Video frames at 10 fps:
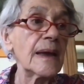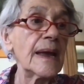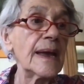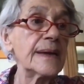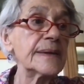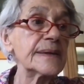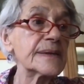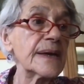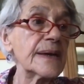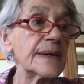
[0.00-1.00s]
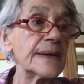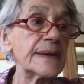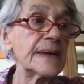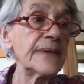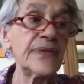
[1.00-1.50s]
And
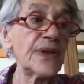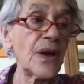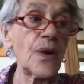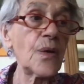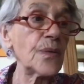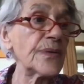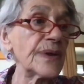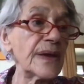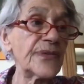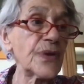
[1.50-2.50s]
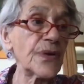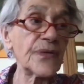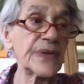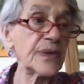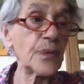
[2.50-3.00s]
even though they
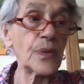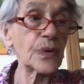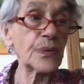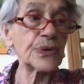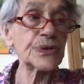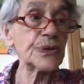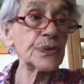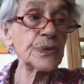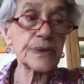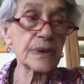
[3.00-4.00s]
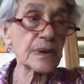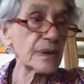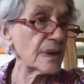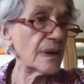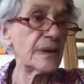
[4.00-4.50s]
served in World War II,
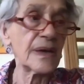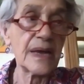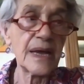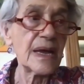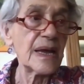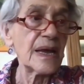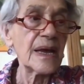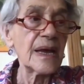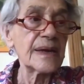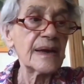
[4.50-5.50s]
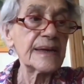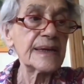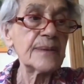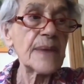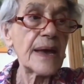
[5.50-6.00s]
it
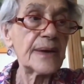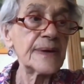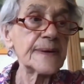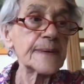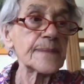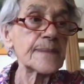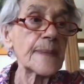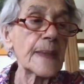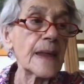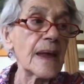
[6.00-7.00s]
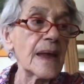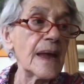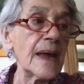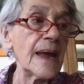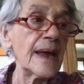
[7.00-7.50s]
didn't matter.
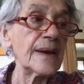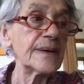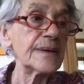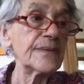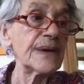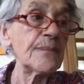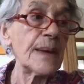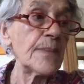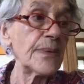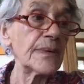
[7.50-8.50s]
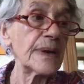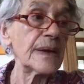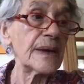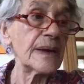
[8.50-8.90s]
And remember,